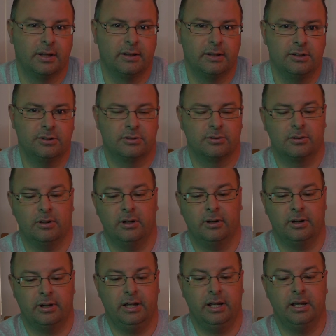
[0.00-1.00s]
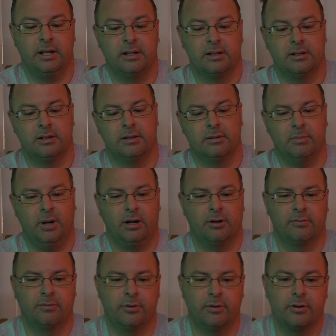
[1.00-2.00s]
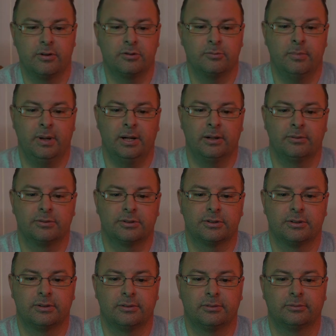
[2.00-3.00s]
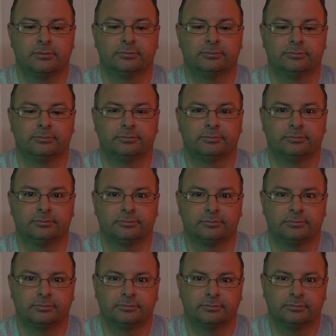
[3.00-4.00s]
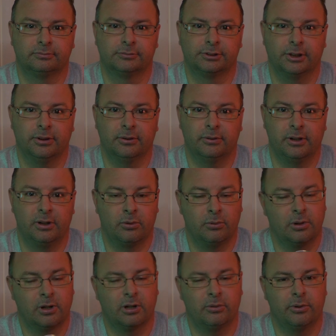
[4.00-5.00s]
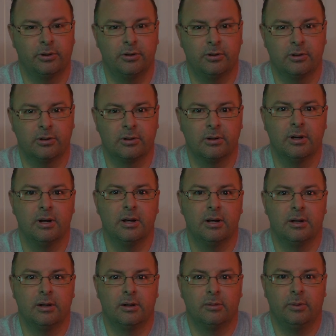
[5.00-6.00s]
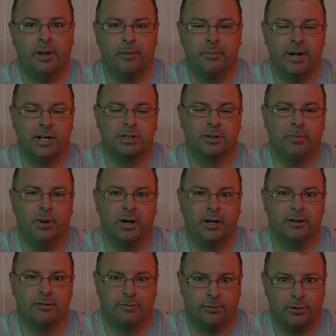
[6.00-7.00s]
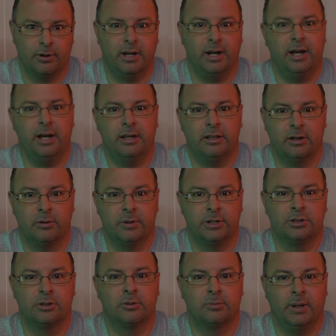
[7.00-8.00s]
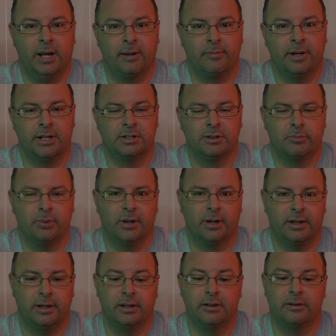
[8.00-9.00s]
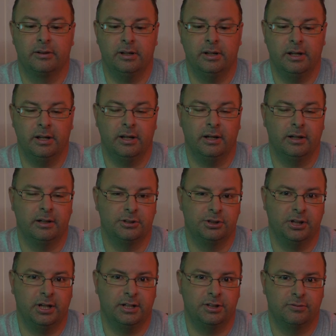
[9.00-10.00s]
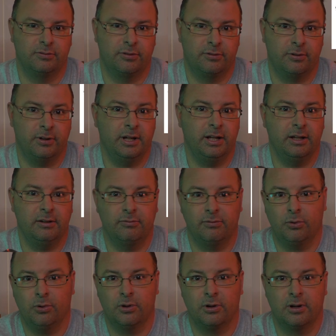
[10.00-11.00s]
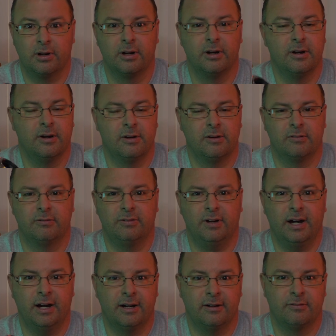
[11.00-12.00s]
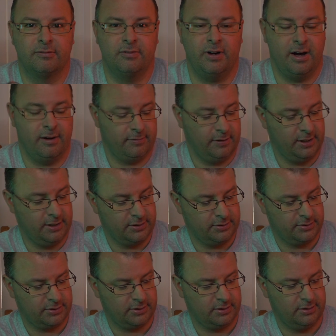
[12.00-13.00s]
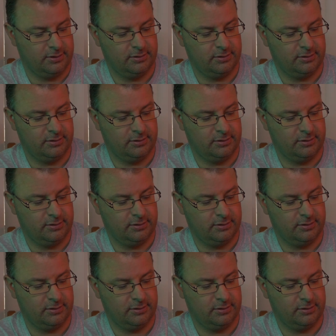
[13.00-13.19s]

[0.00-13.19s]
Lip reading: These are in micro 4/3 mounts, so it'll work with your Blackmagic Pocket 4K, the original Blackmagic Pocket, the GH3, 4, 5, 5S,